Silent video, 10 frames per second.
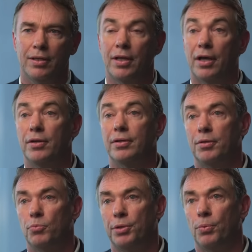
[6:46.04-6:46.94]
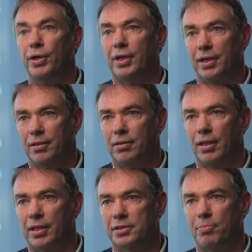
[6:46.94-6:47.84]
No, not, we're working,
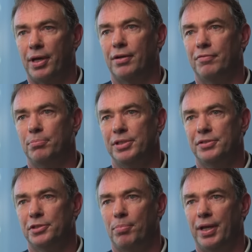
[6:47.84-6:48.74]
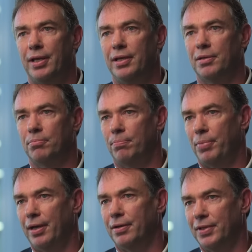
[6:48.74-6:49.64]
that's part of the business plan, and
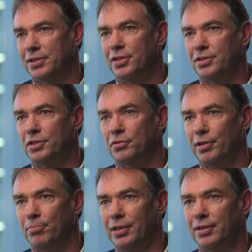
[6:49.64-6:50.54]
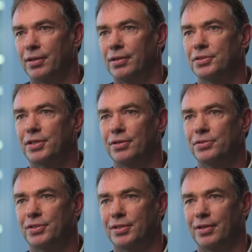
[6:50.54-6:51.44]
part of that sixty-three million dollars
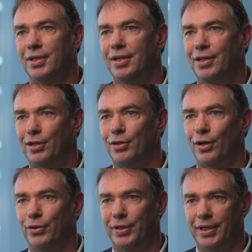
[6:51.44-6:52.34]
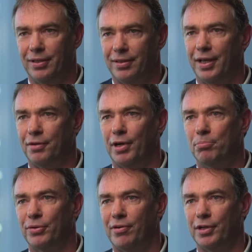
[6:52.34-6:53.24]
goes to concluding that
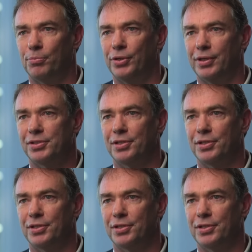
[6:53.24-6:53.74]
wraparound work.